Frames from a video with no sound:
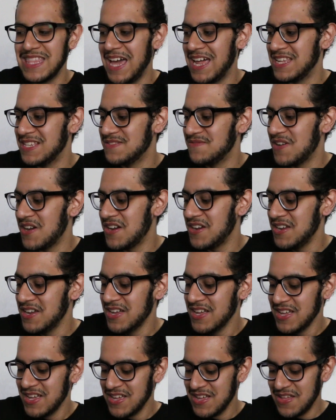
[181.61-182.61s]
that is
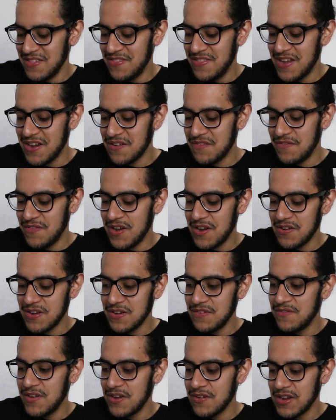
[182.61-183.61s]
very, very,
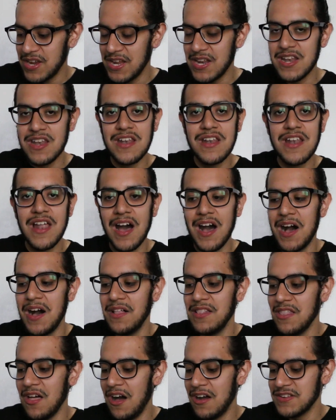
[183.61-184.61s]
very, very
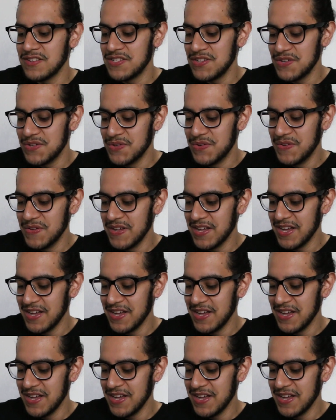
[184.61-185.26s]
long due.